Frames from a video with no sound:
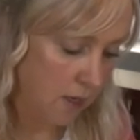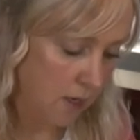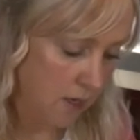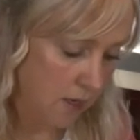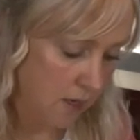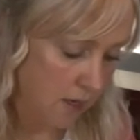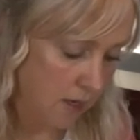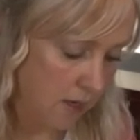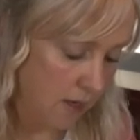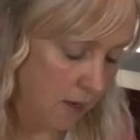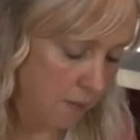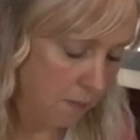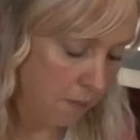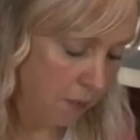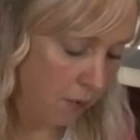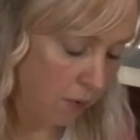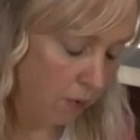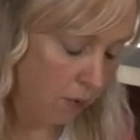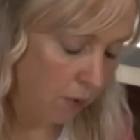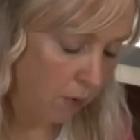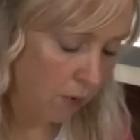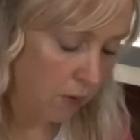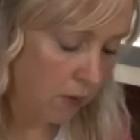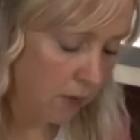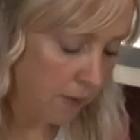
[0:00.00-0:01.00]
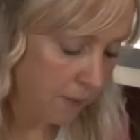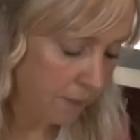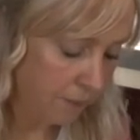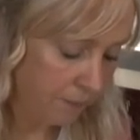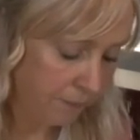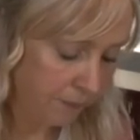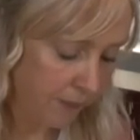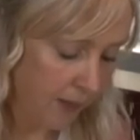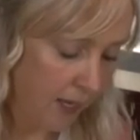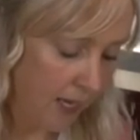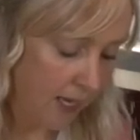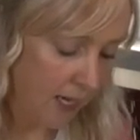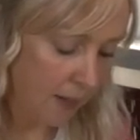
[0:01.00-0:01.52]
a ball,
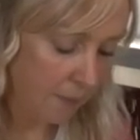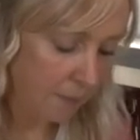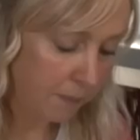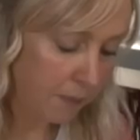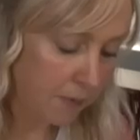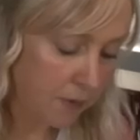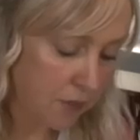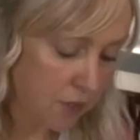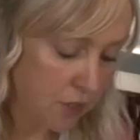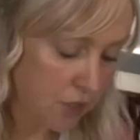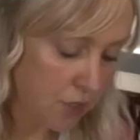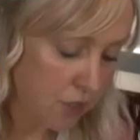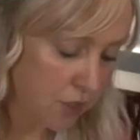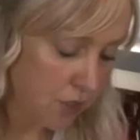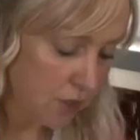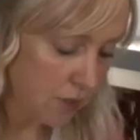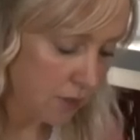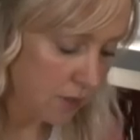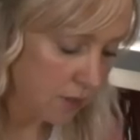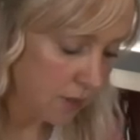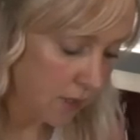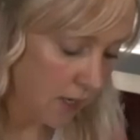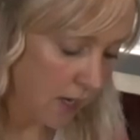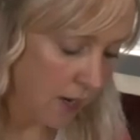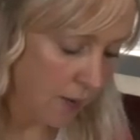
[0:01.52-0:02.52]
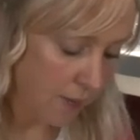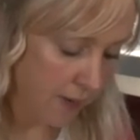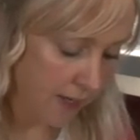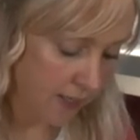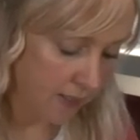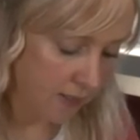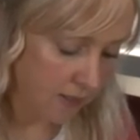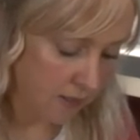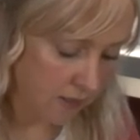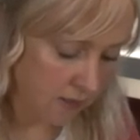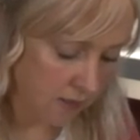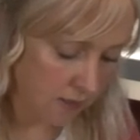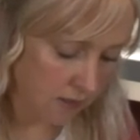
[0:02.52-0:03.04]
and I'm just going to
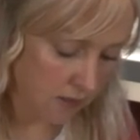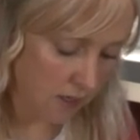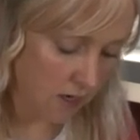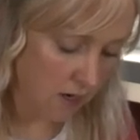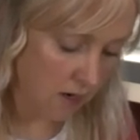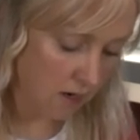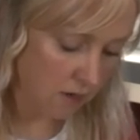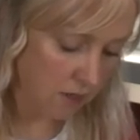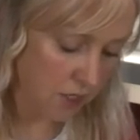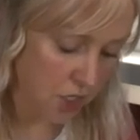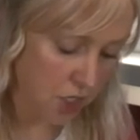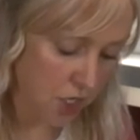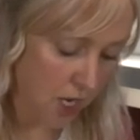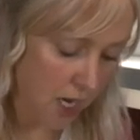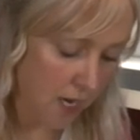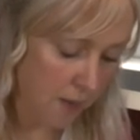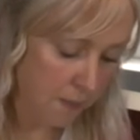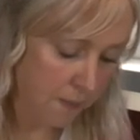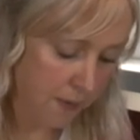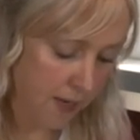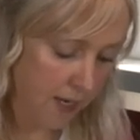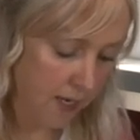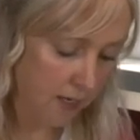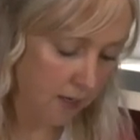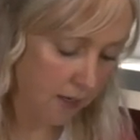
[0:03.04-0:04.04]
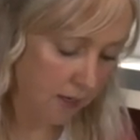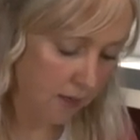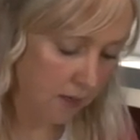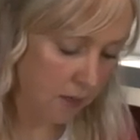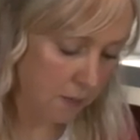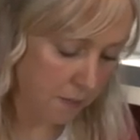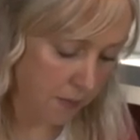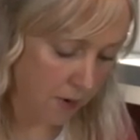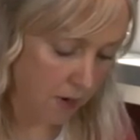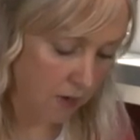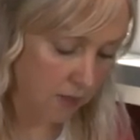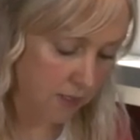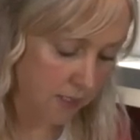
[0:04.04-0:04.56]
start shaping the
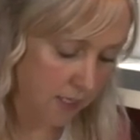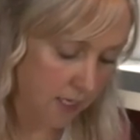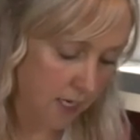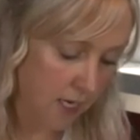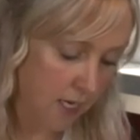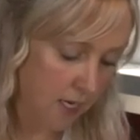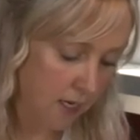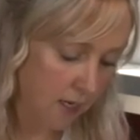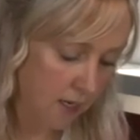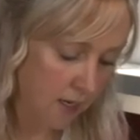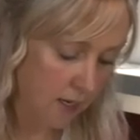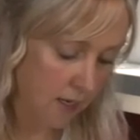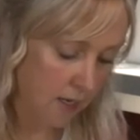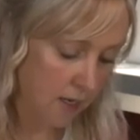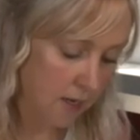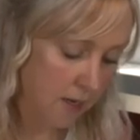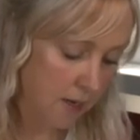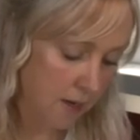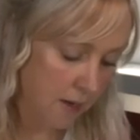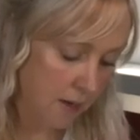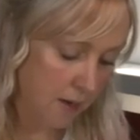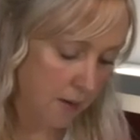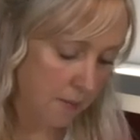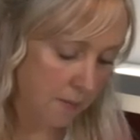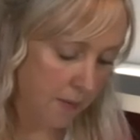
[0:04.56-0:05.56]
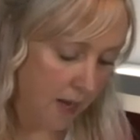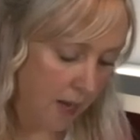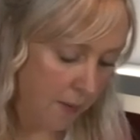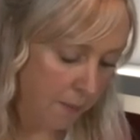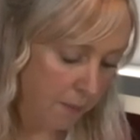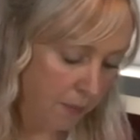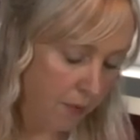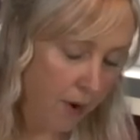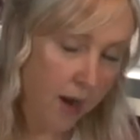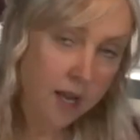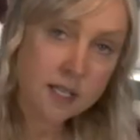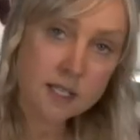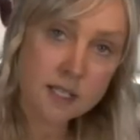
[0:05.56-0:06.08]
body by
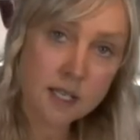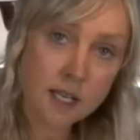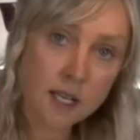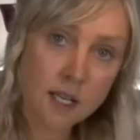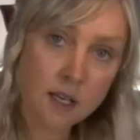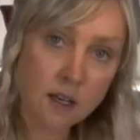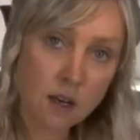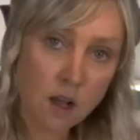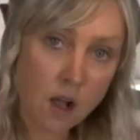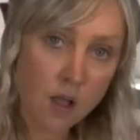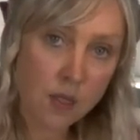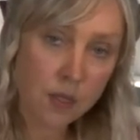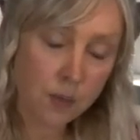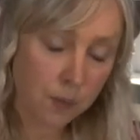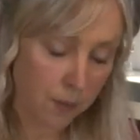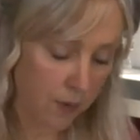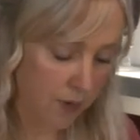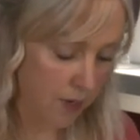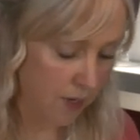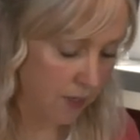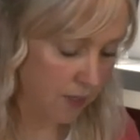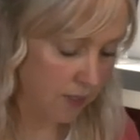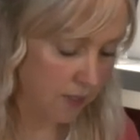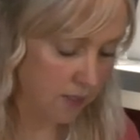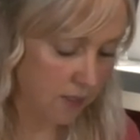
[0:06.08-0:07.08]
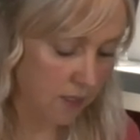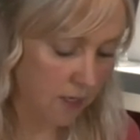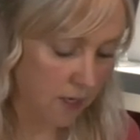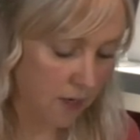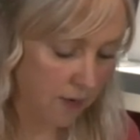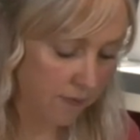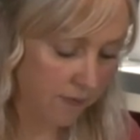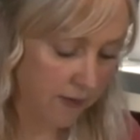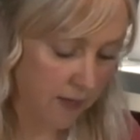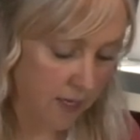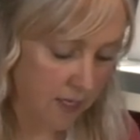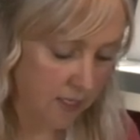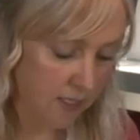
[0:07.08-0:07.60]
pressing on the work
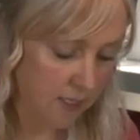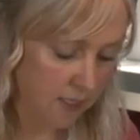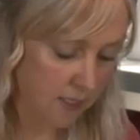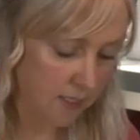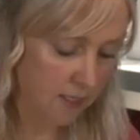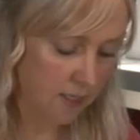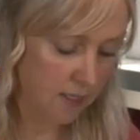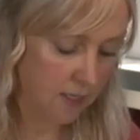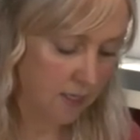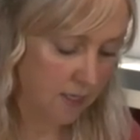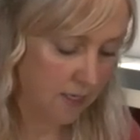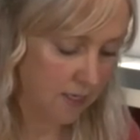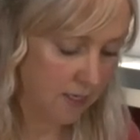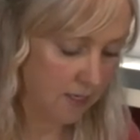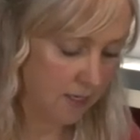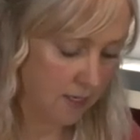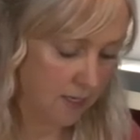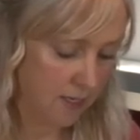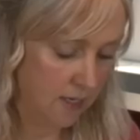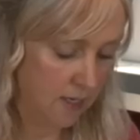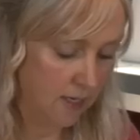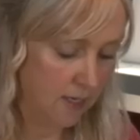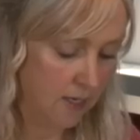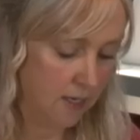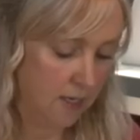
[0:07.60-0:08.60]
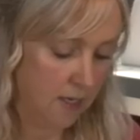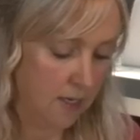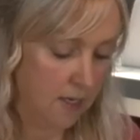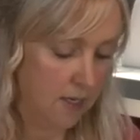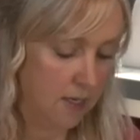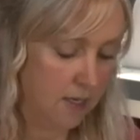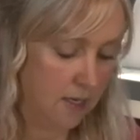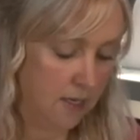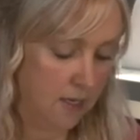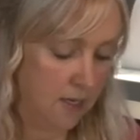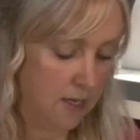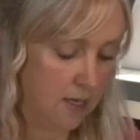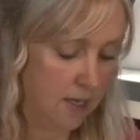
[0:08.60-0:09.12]
surface
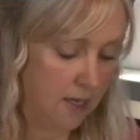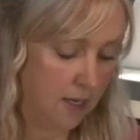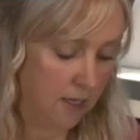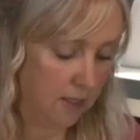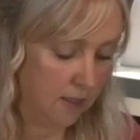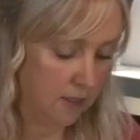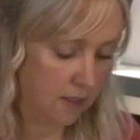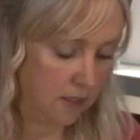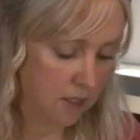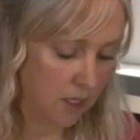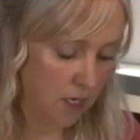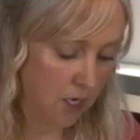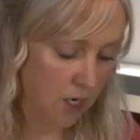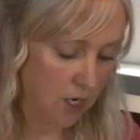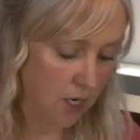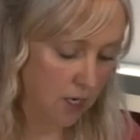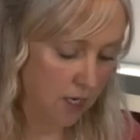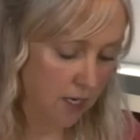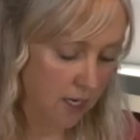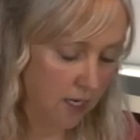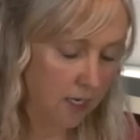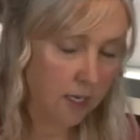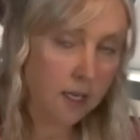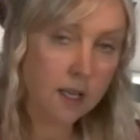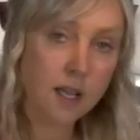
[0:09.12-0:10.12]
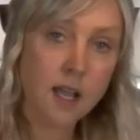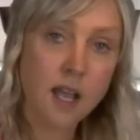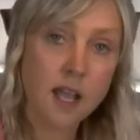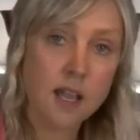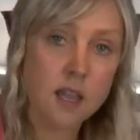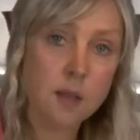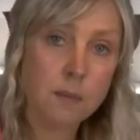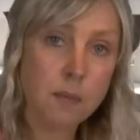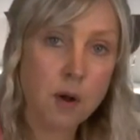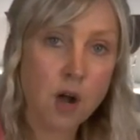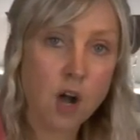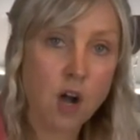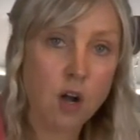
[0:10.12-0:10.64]
and turning in the
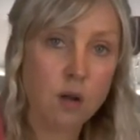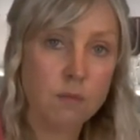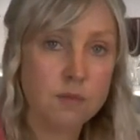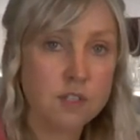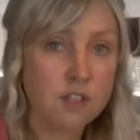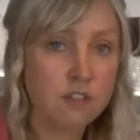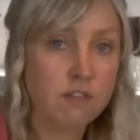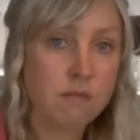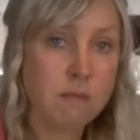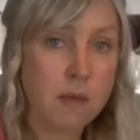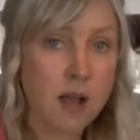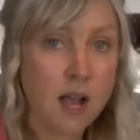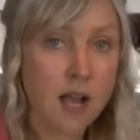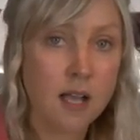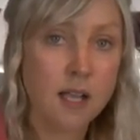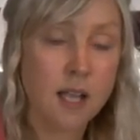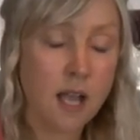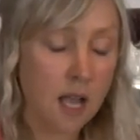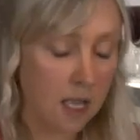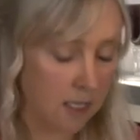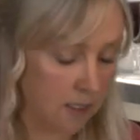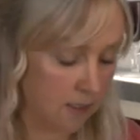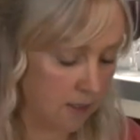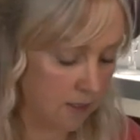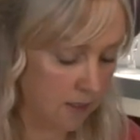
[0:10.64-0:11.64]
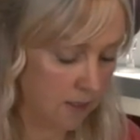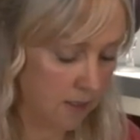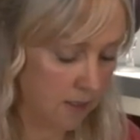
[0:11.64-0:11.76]
palms of my hands.